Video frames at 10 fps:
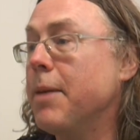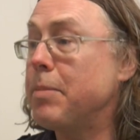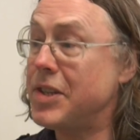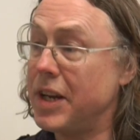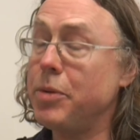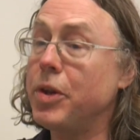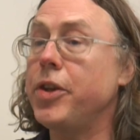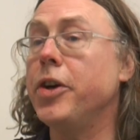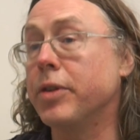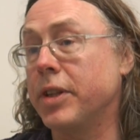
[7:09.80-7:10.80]
particularly with
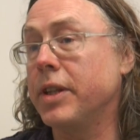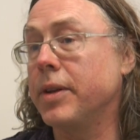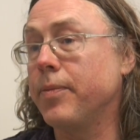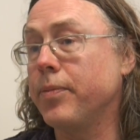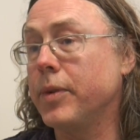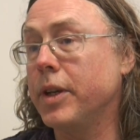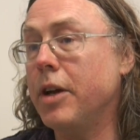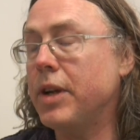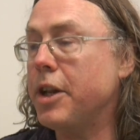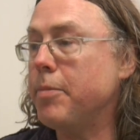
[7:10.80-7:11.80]
youth. You know,
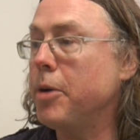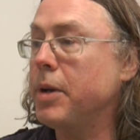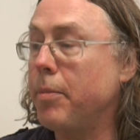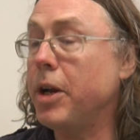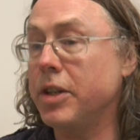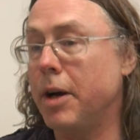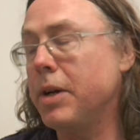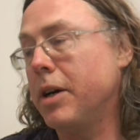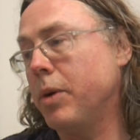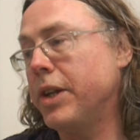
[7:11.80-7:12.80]
at the moment, one
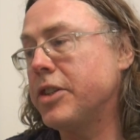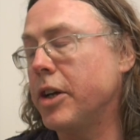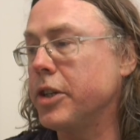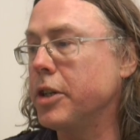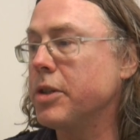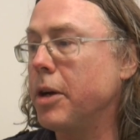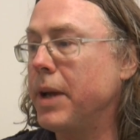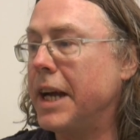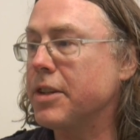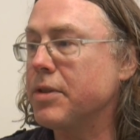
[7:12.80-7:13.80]
of the things I do is I'm
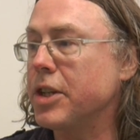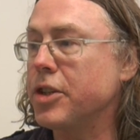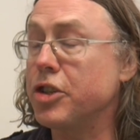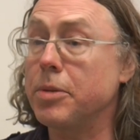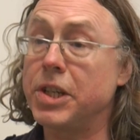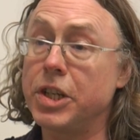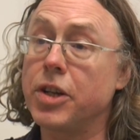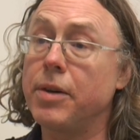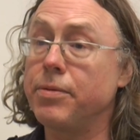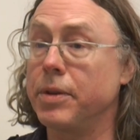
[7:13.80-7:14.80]
an active citizenship
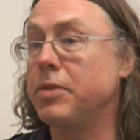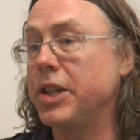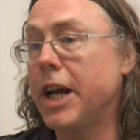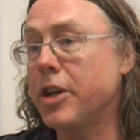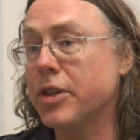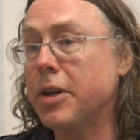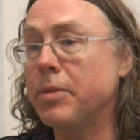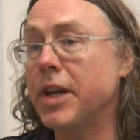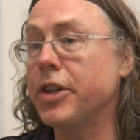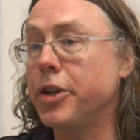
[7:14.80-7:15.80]
teacher for teenagers up
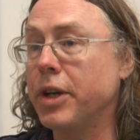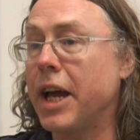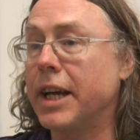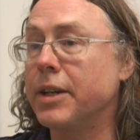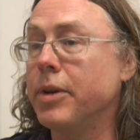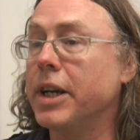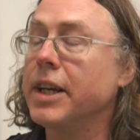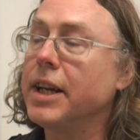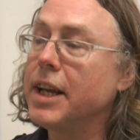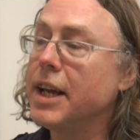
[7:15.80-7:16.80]
and down the UK, right?
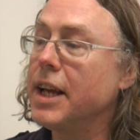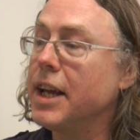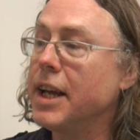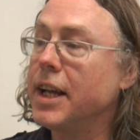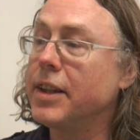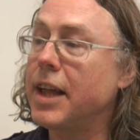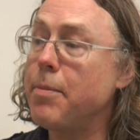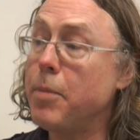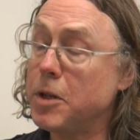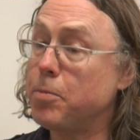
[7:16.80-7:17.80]
Their
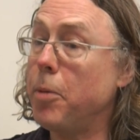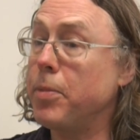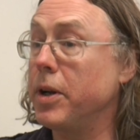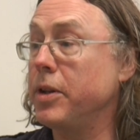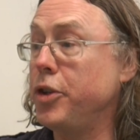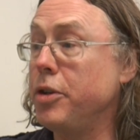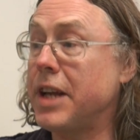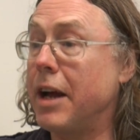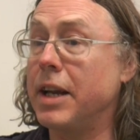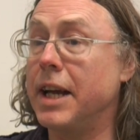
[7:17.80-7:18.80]
most popular news
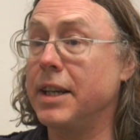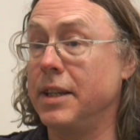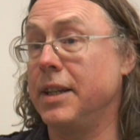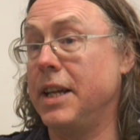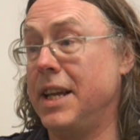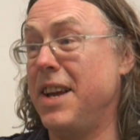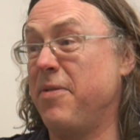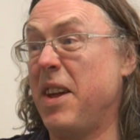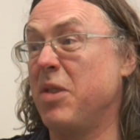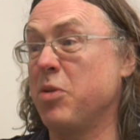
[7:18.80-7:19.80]
outlet,
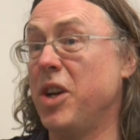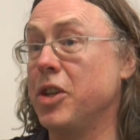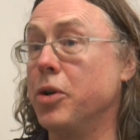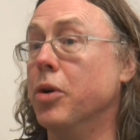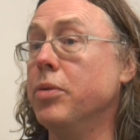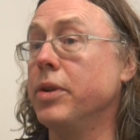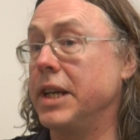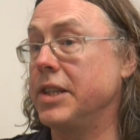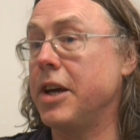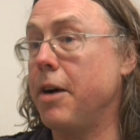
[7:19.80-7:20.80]
if there is one at all,
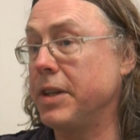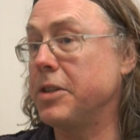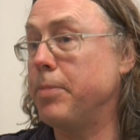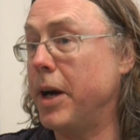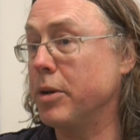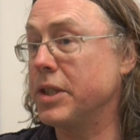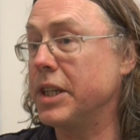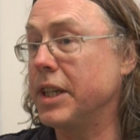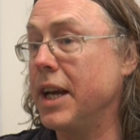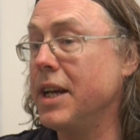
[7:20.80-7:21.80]
is the Huffington Post,
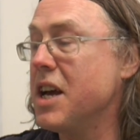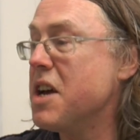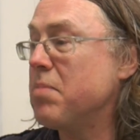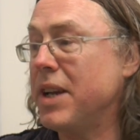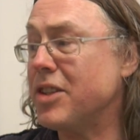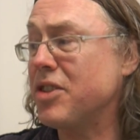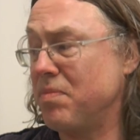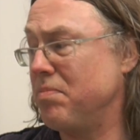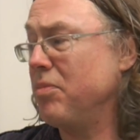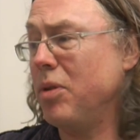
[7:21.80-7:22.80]
yeah? But
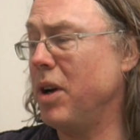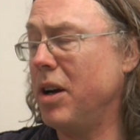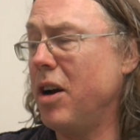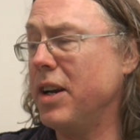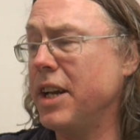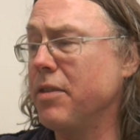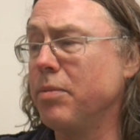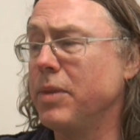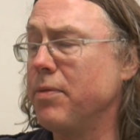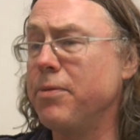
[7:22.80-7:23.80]
that's not, hardly any of
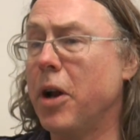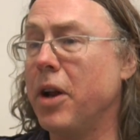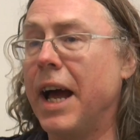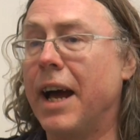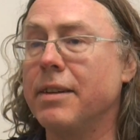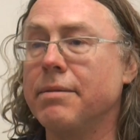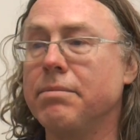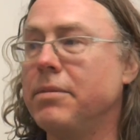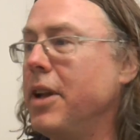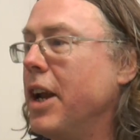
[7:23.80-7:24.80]
them even follow that.
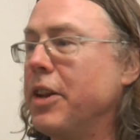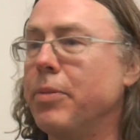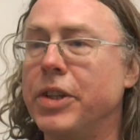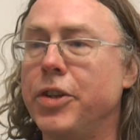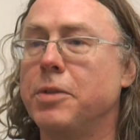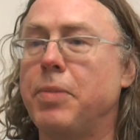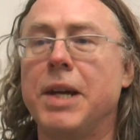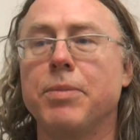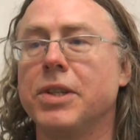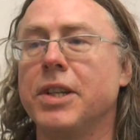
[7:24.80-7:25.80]
None of them read
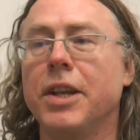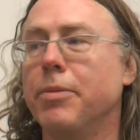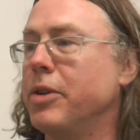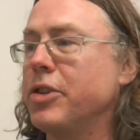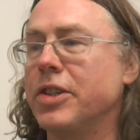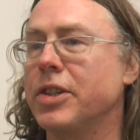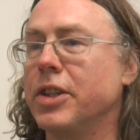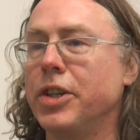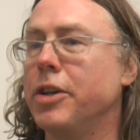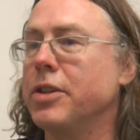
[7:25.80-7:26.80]
newspapers, none of them are interested
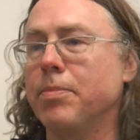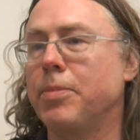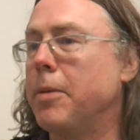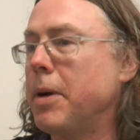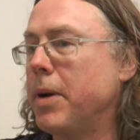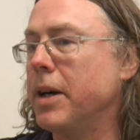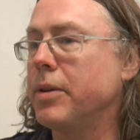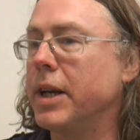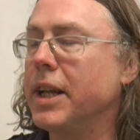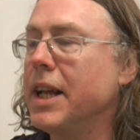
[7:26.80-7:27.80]
in the news, blah, blah, blah,
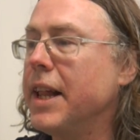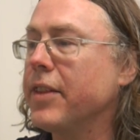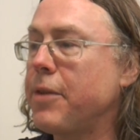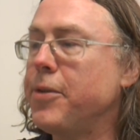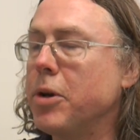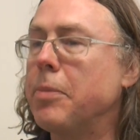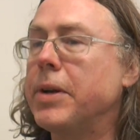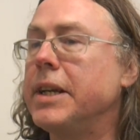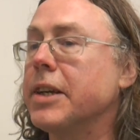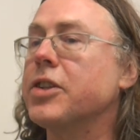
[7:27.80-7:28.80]
right? They feel
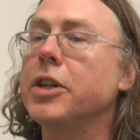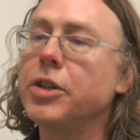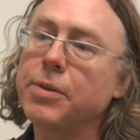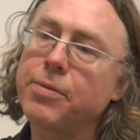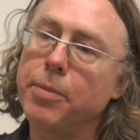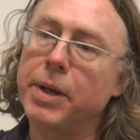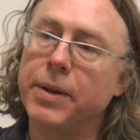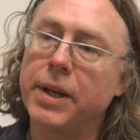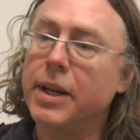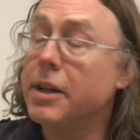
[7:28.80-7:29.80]
completely excluded from it.
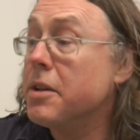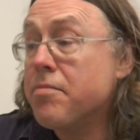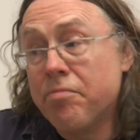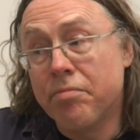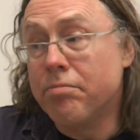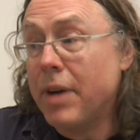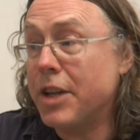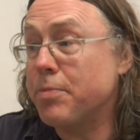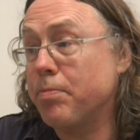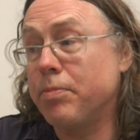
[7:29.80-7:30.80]

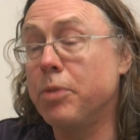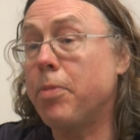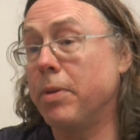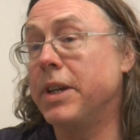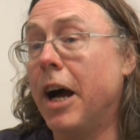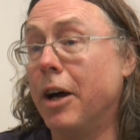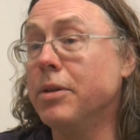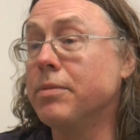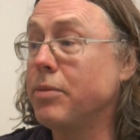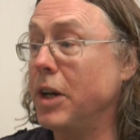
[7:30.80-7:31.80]
As you probably
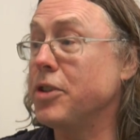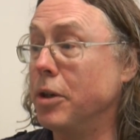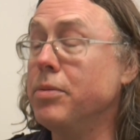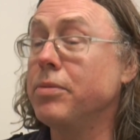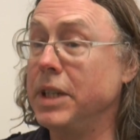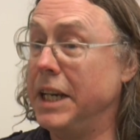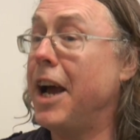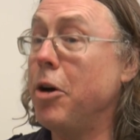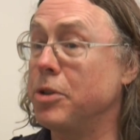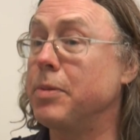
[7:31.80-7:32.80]
know, Russell really
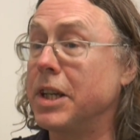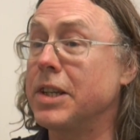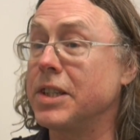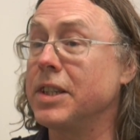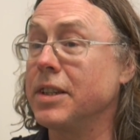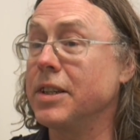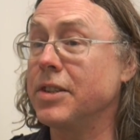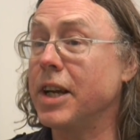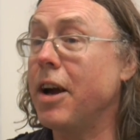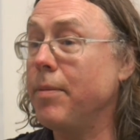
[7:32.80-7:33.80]
helps with this,
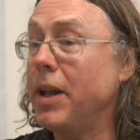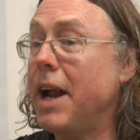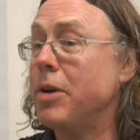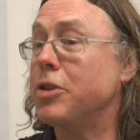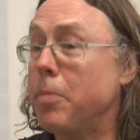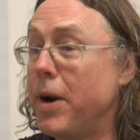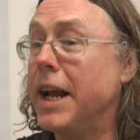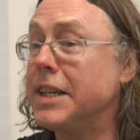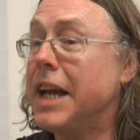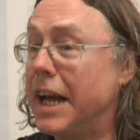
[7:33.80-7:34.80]
because they go, but that Russell
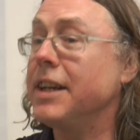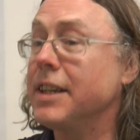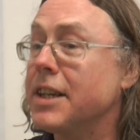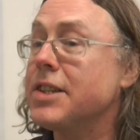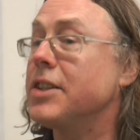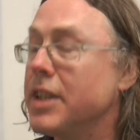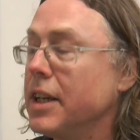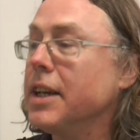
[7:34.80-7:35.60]
Brand, yeah, because he's...